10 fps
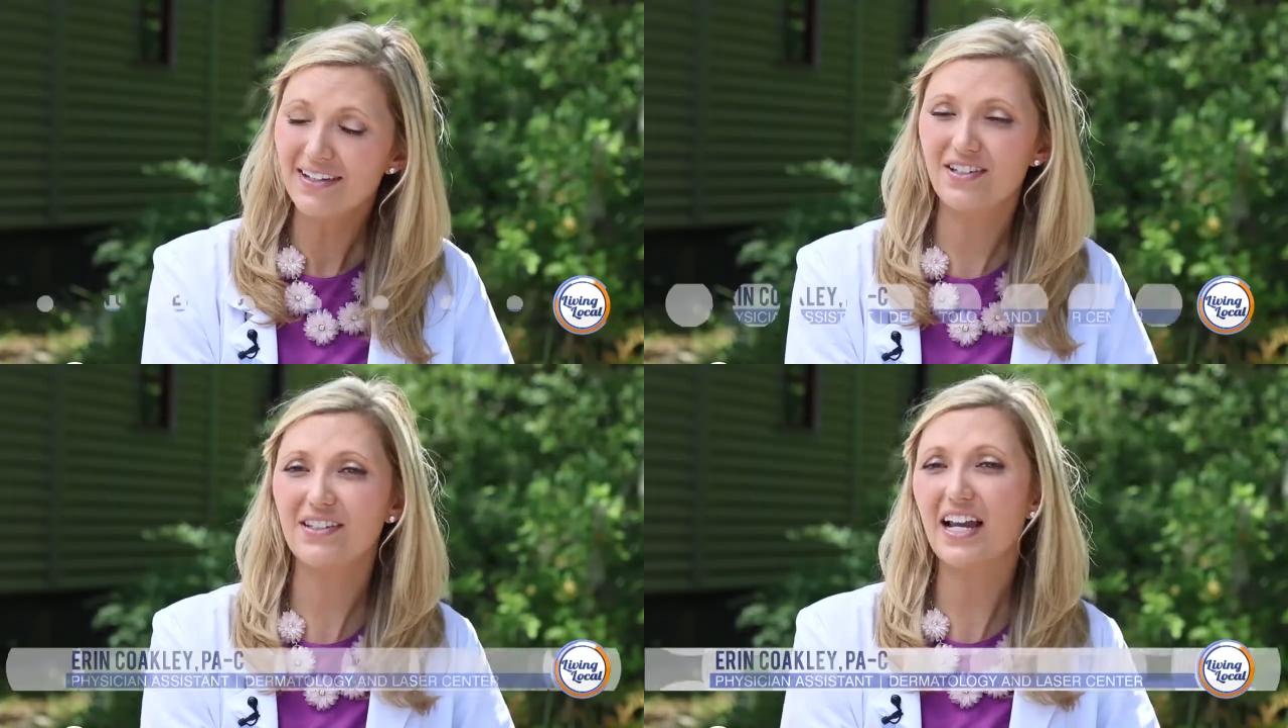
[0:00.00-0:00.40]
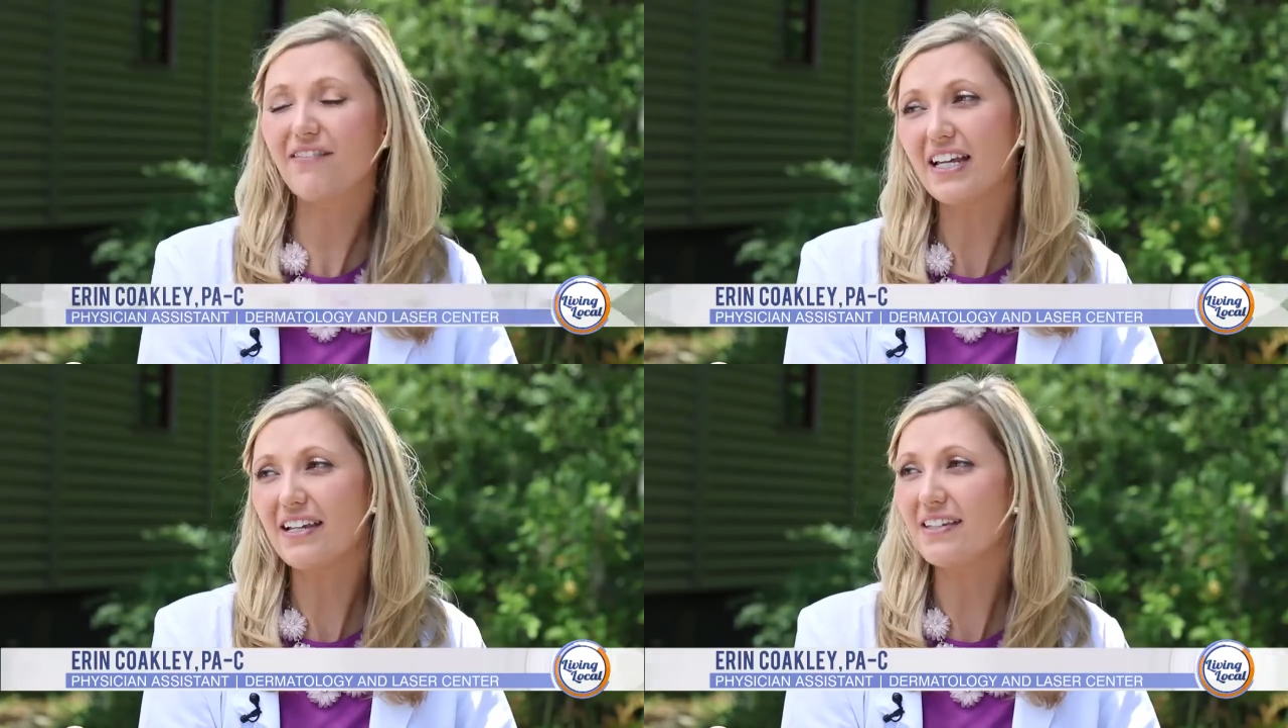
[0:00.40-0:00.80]
It's just kind
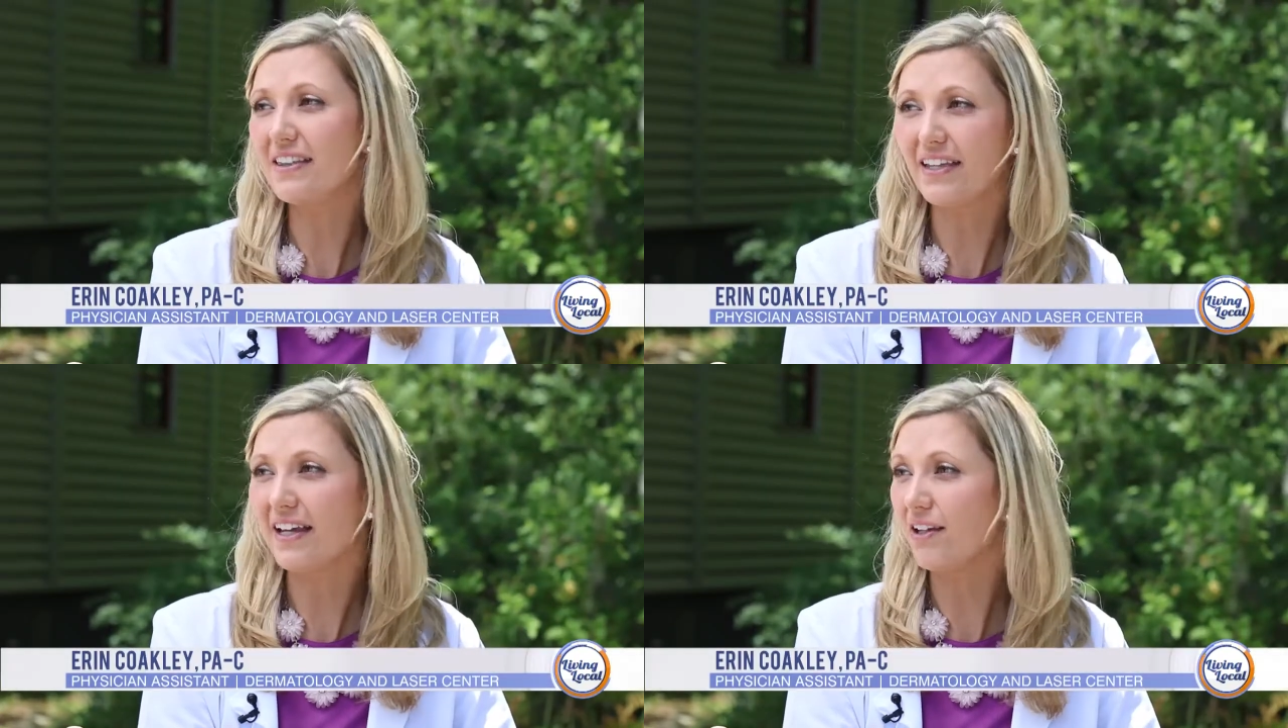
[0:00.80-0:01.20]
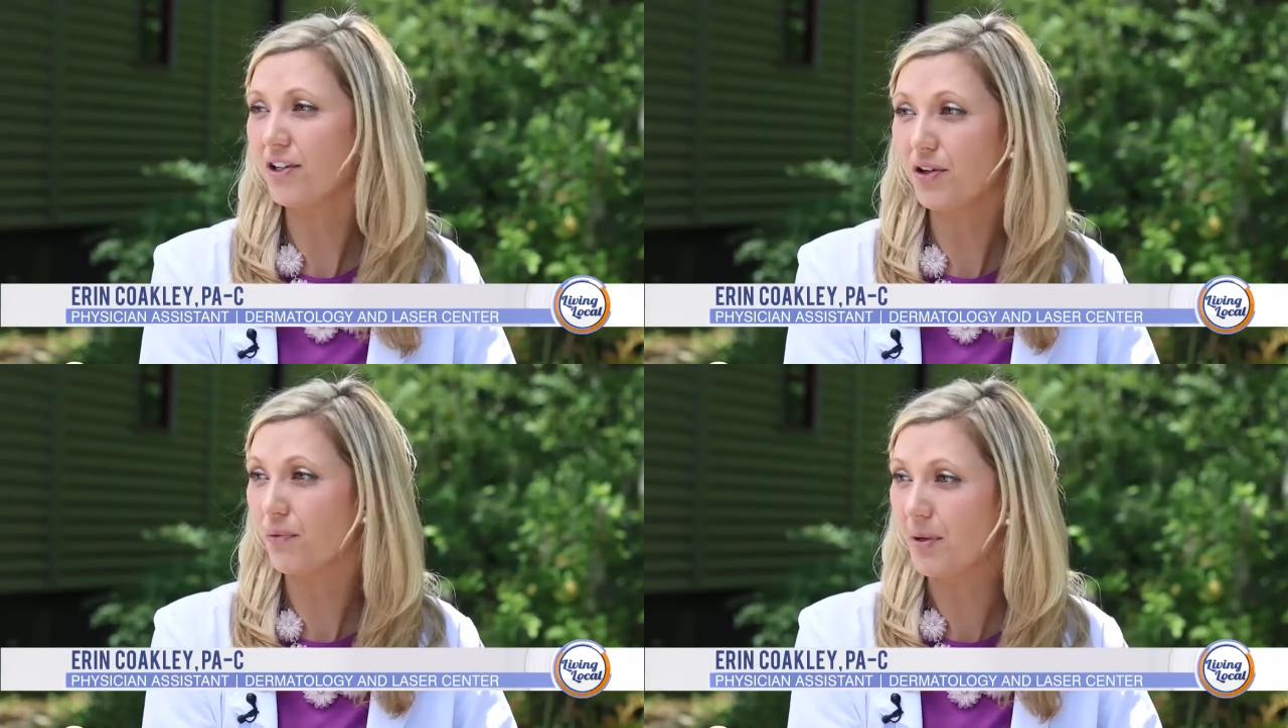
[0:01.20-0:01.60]
of an easy thing
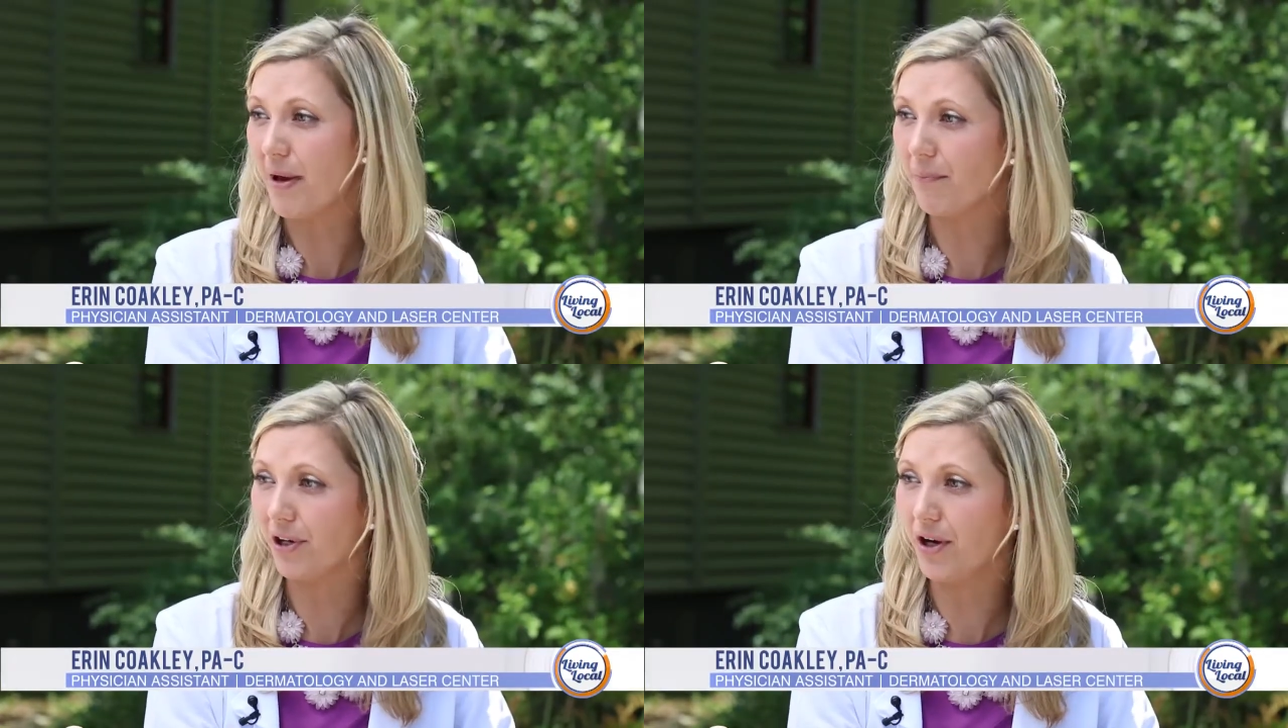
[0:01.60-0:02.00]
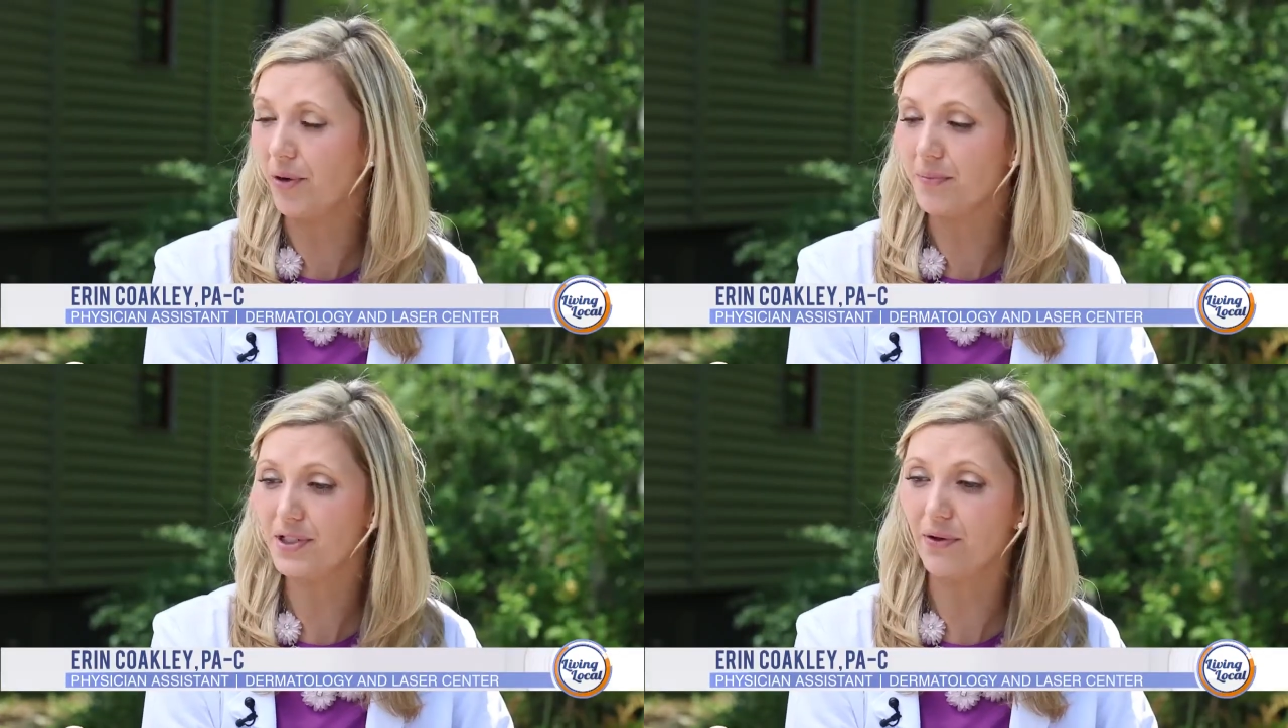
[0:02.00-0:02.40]
you can remember at
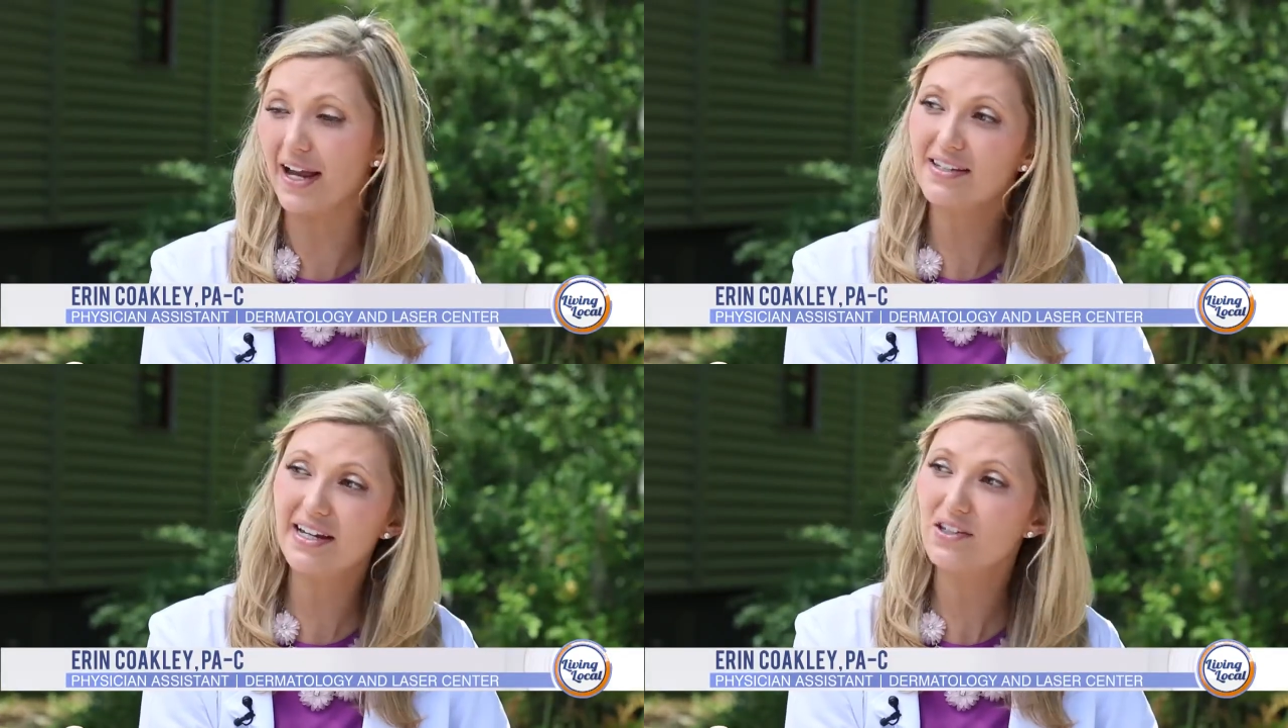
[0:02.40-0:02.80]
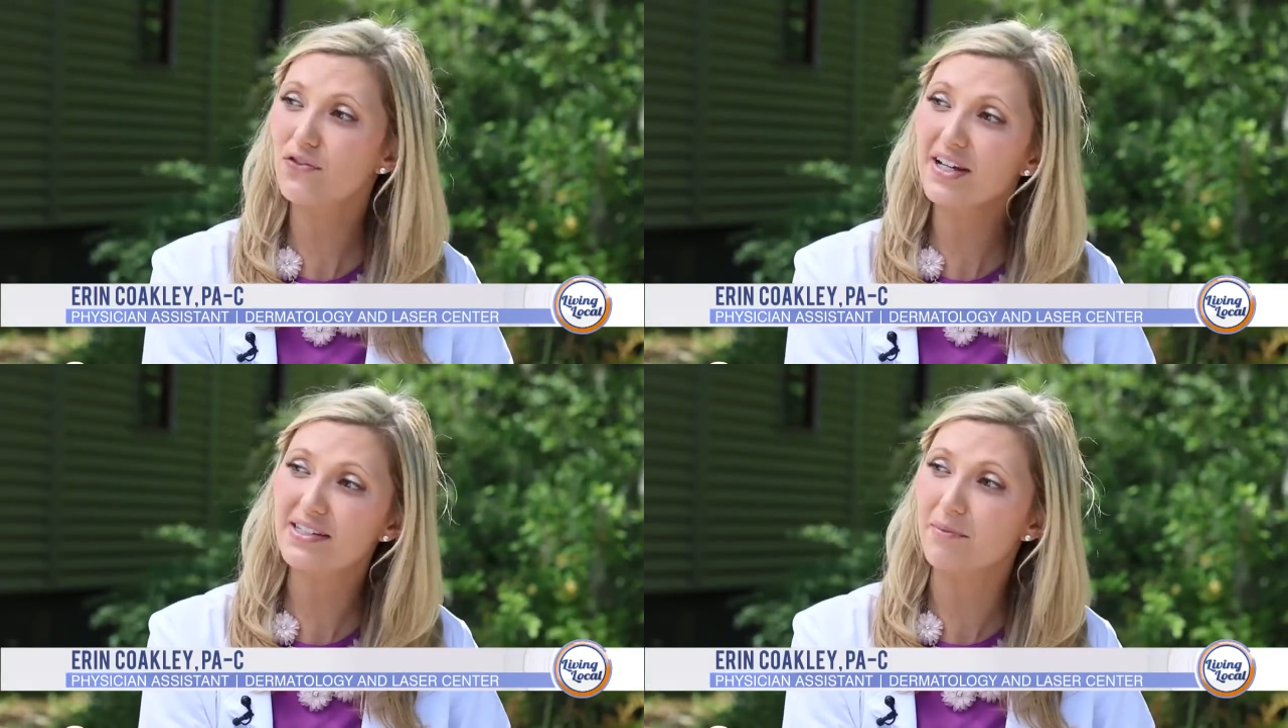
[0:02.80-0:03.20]
home. So A stands
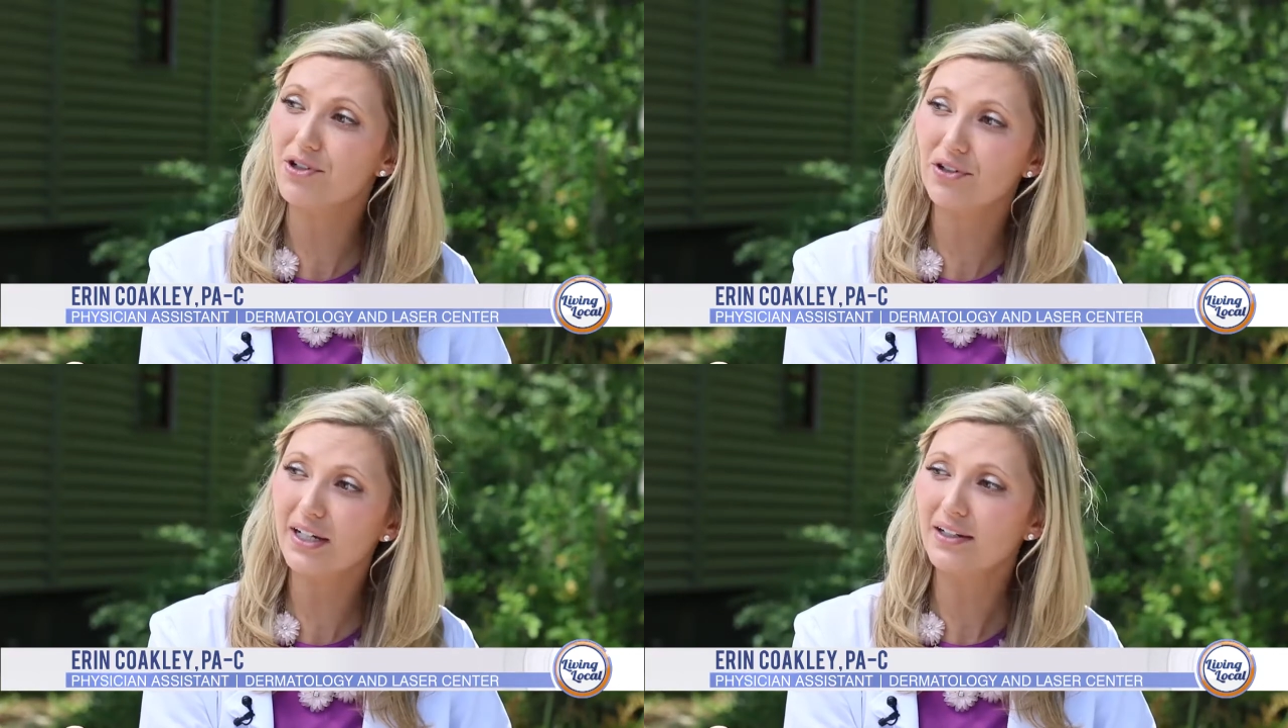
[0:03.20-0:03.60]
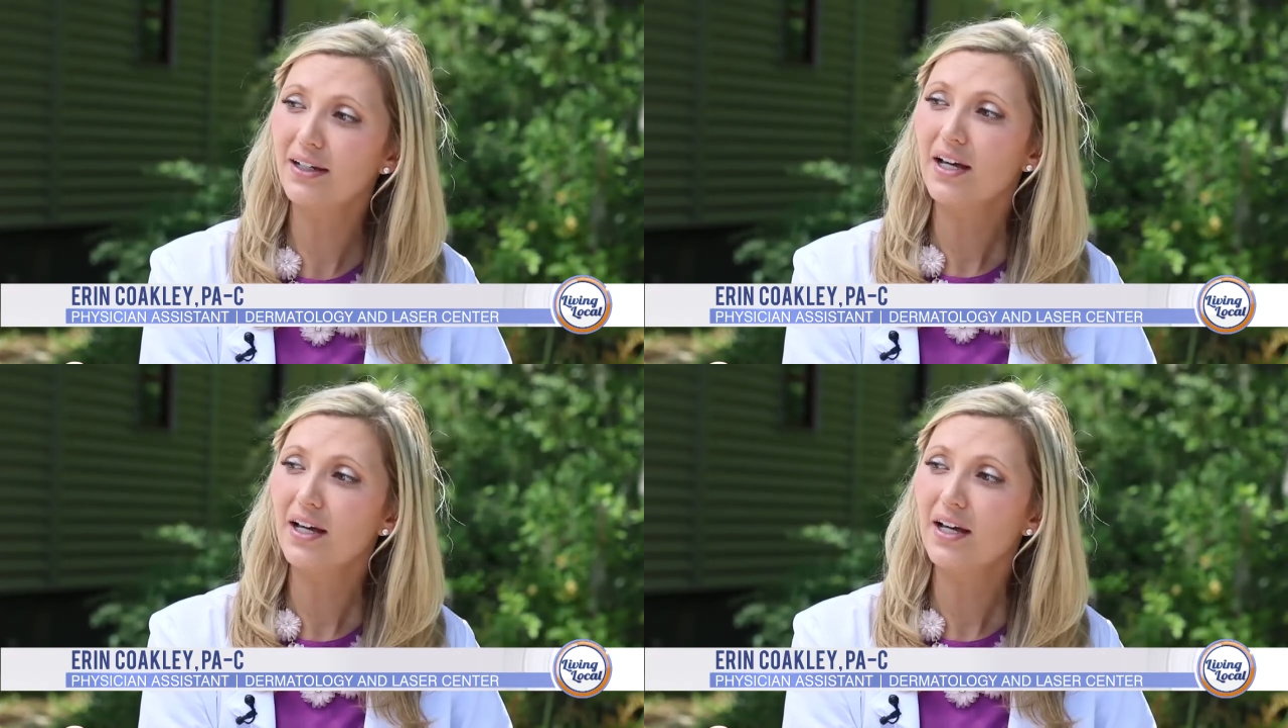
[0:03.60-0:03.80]
for asymmetry.